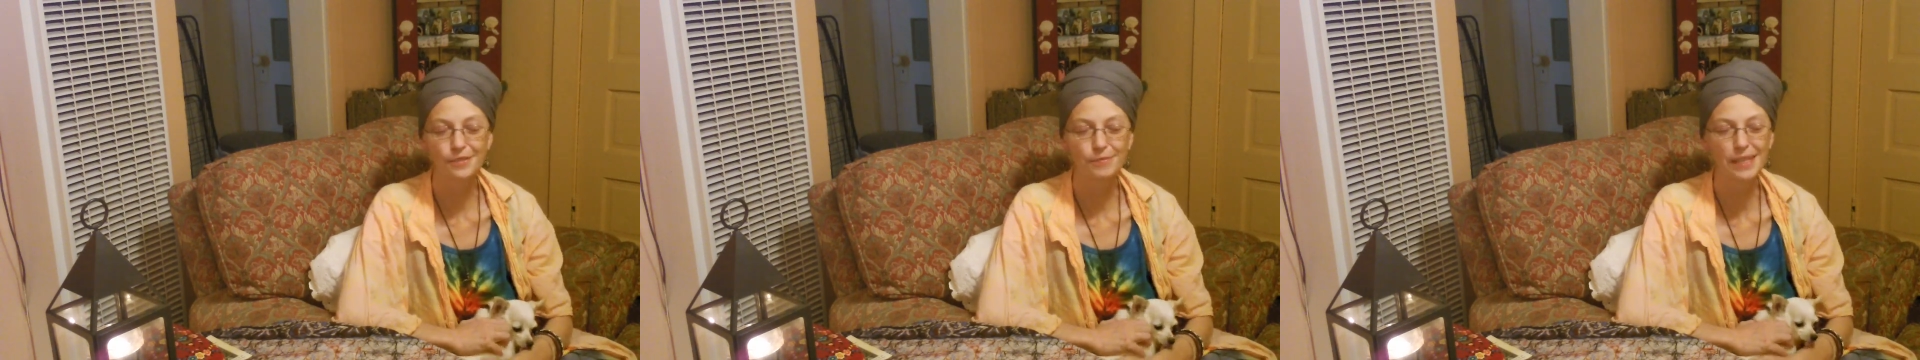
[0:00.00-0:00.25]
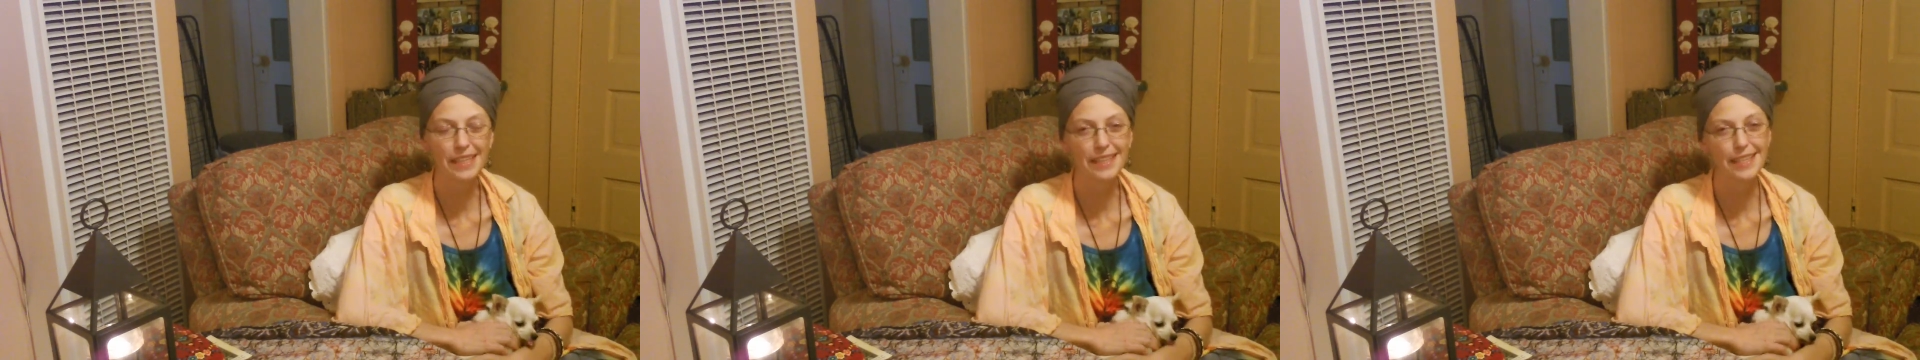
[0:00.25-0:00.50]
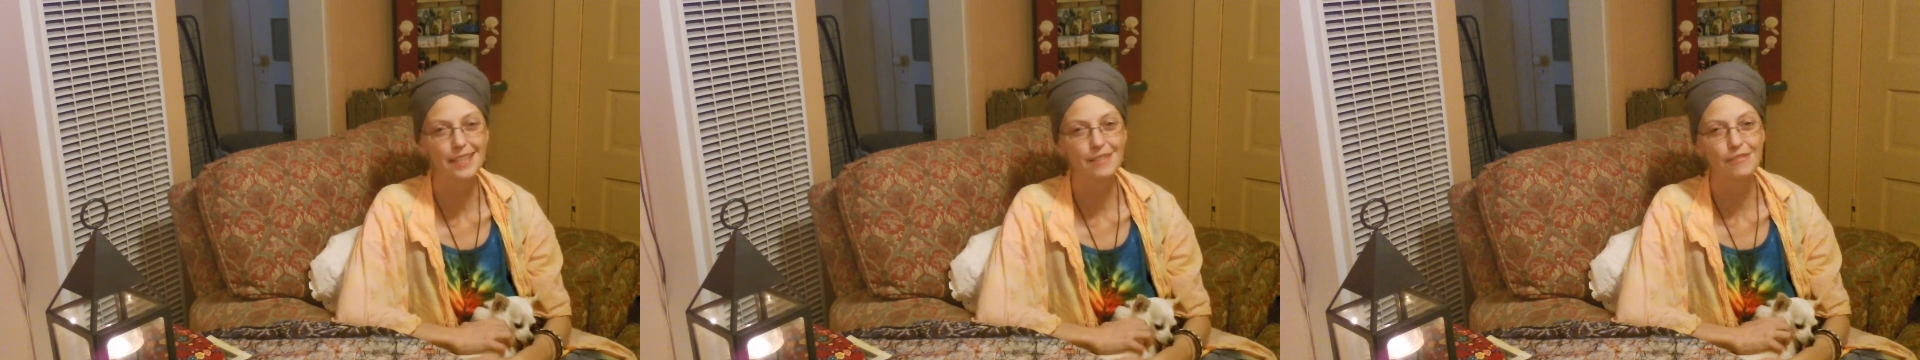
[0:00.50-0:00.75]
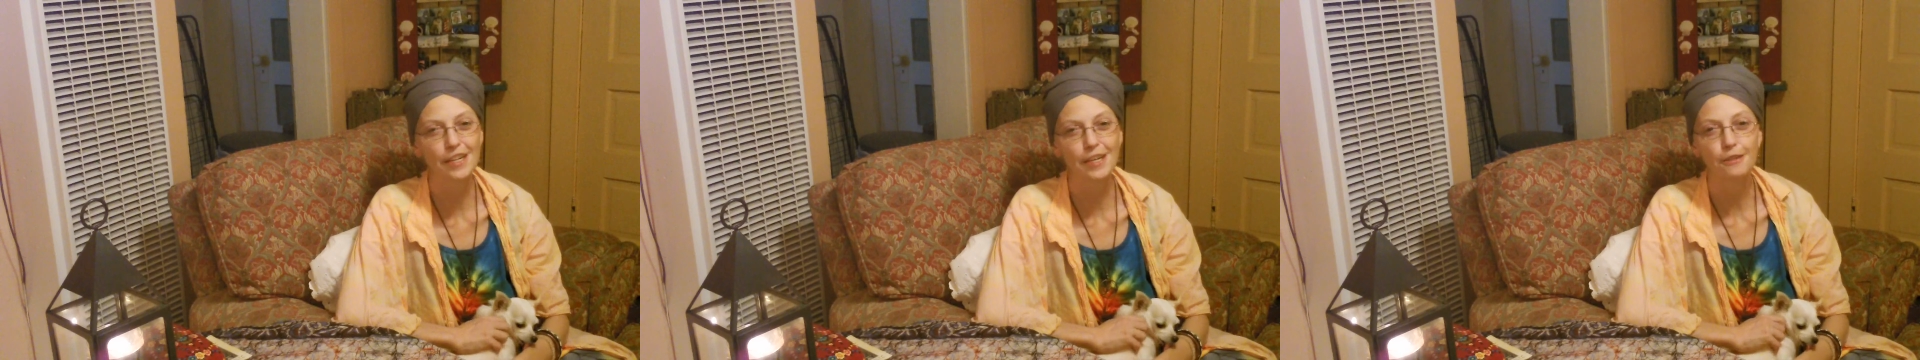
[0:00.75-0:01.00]
make these
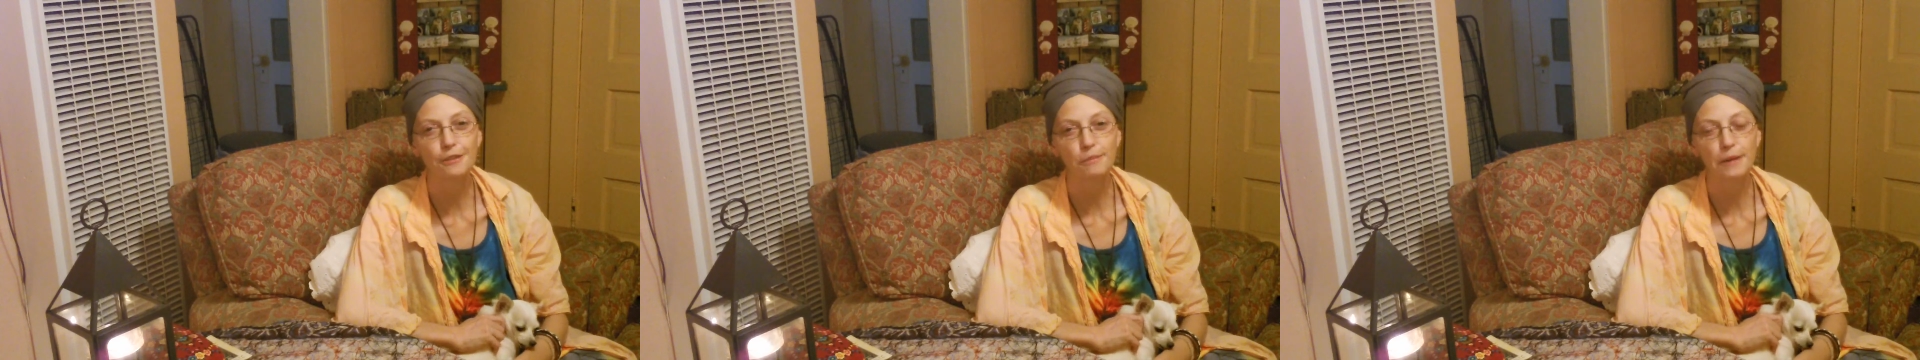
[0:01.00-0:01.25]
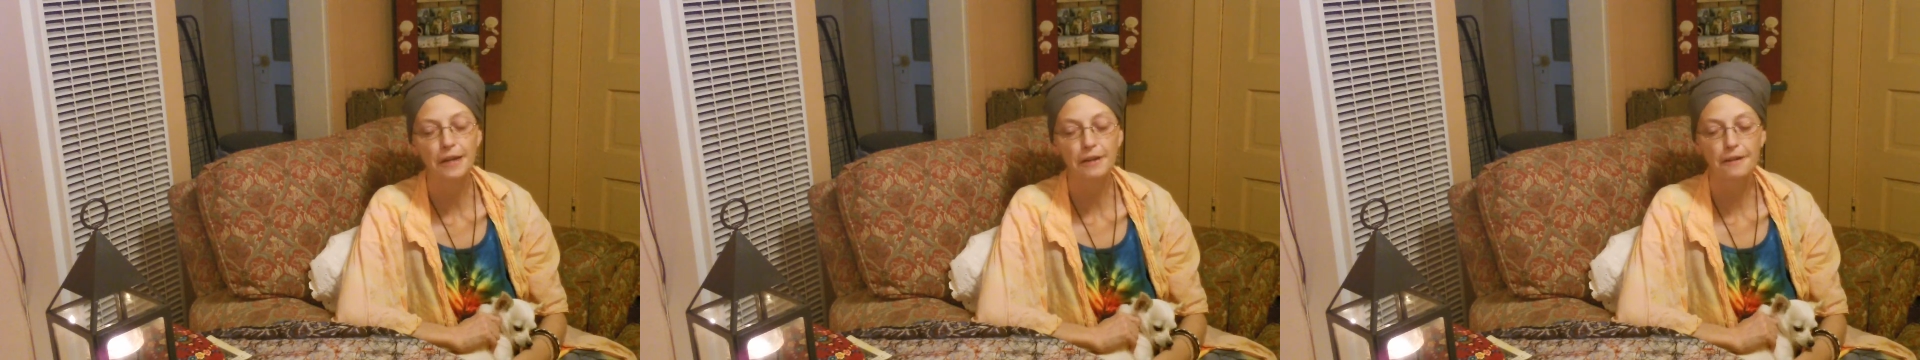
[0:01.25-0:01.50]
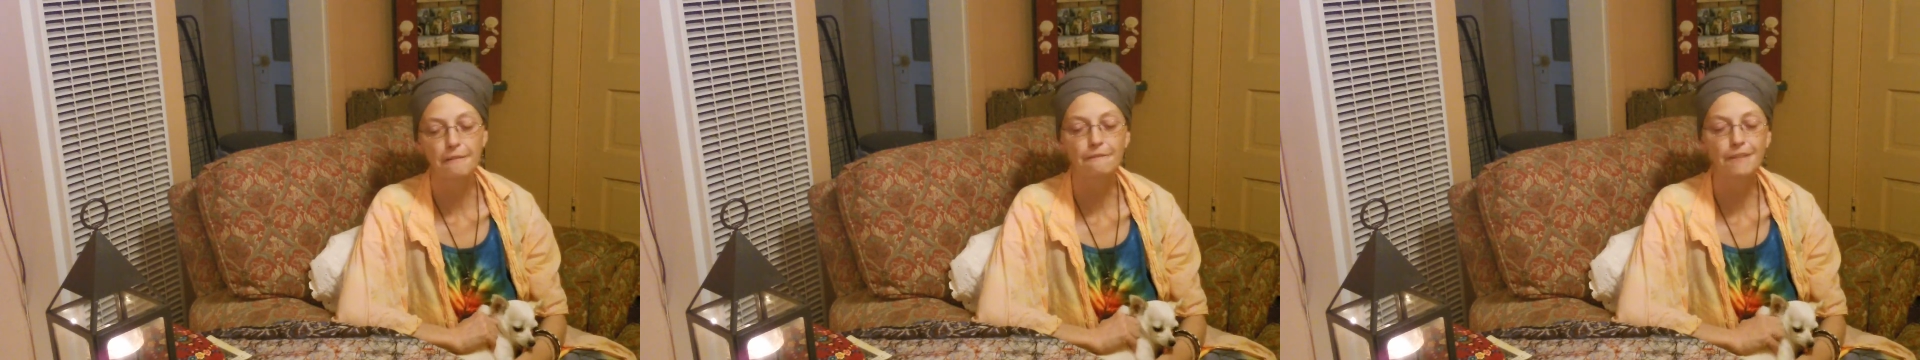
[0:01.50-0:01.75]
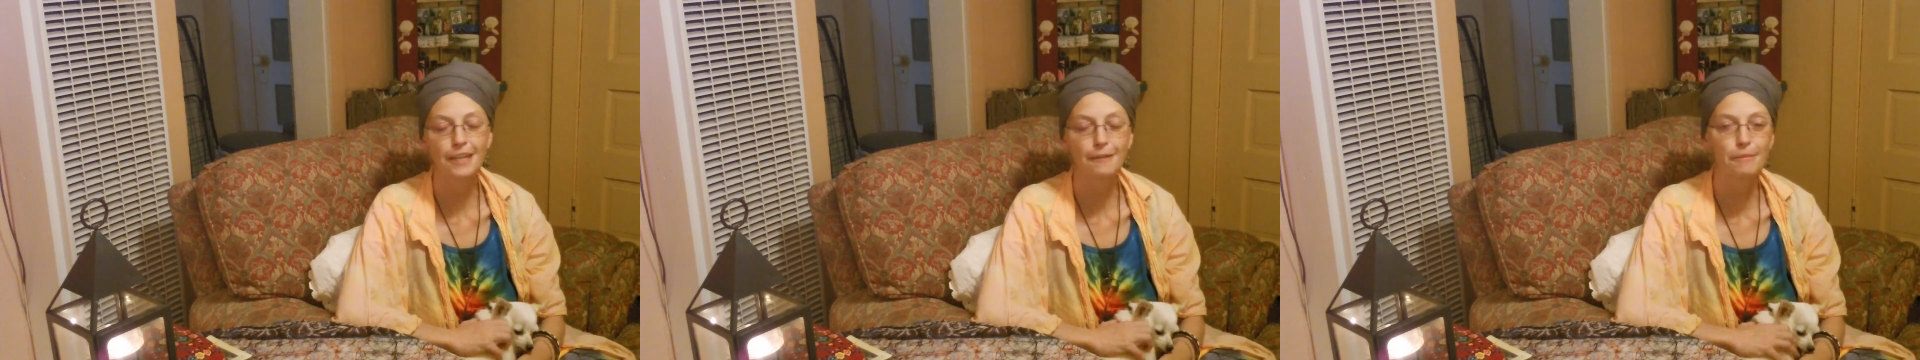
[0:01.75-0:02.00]
videos better
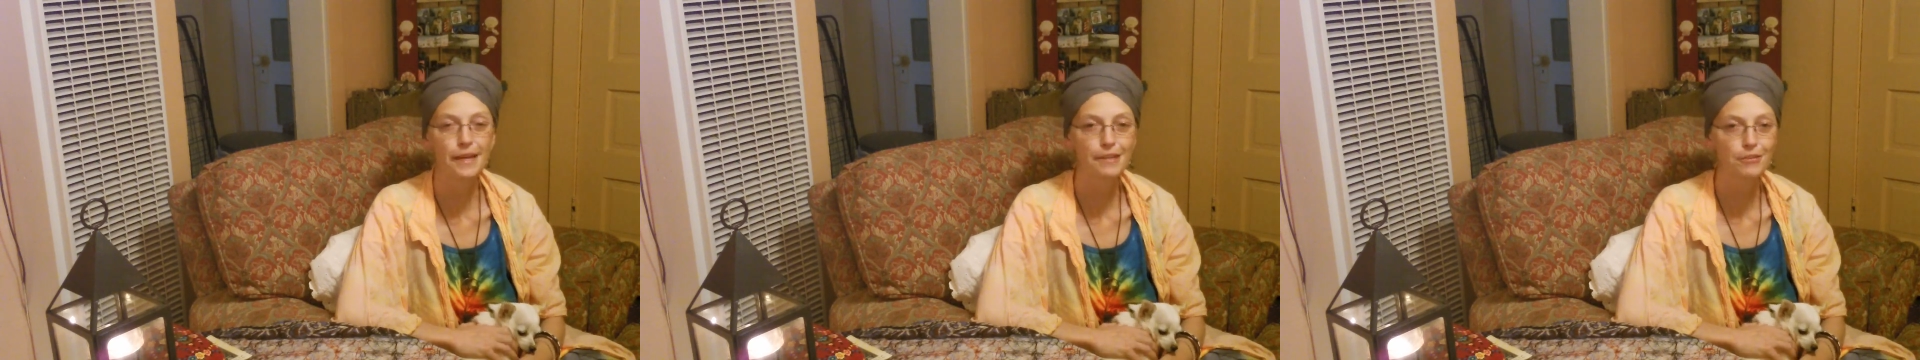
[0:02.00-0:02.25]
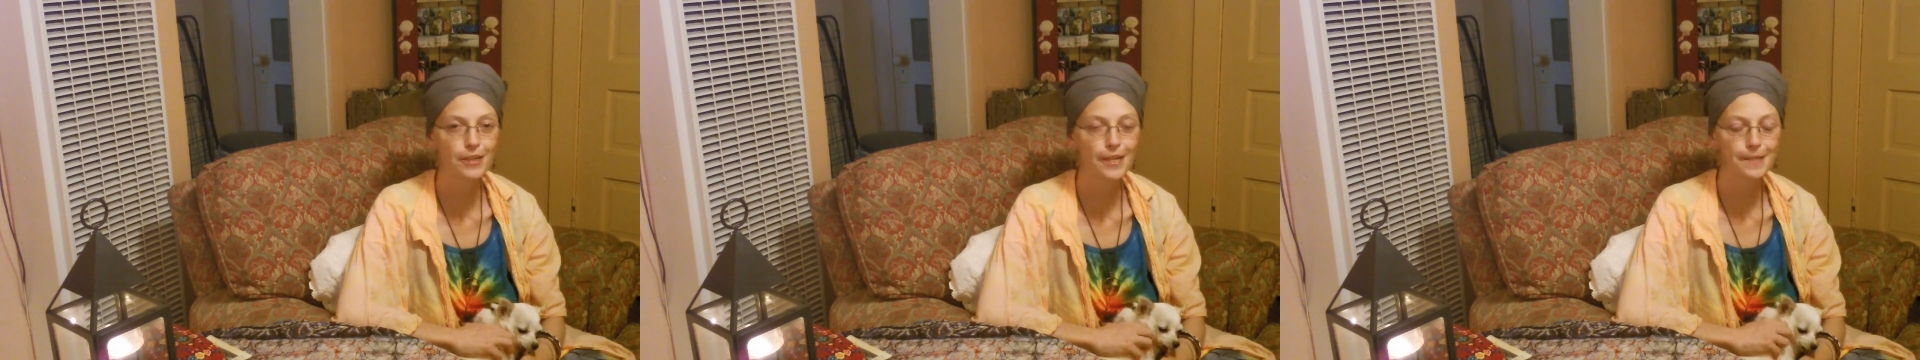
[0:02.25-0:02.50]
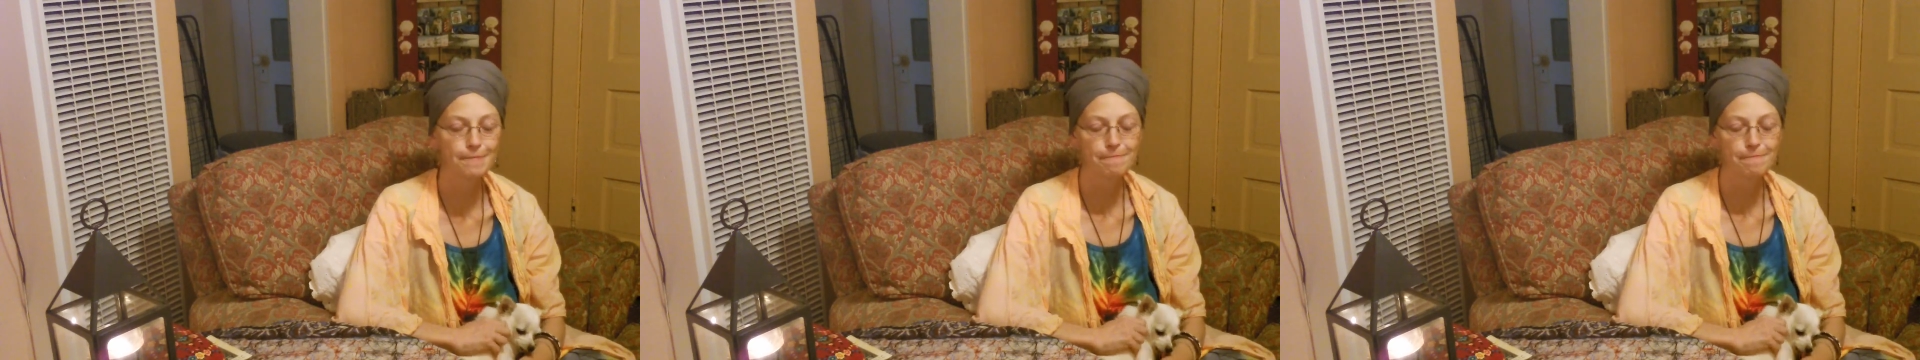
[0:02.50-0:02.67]
via Patreon.